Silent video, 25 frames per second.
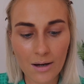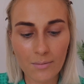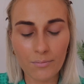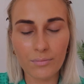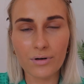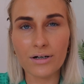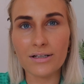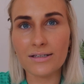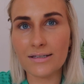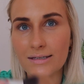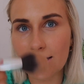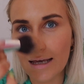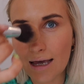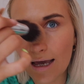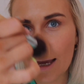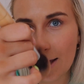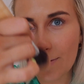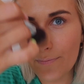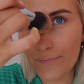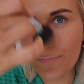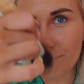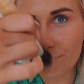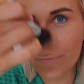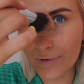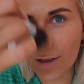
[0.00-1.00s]
But
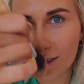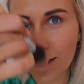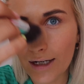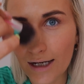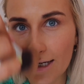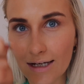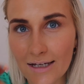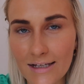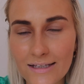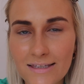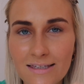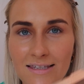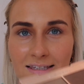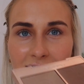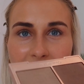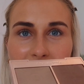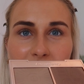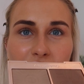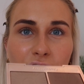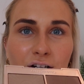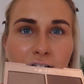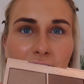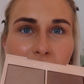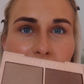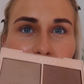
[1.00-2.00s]
it's like, it's
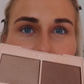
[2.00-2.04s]
still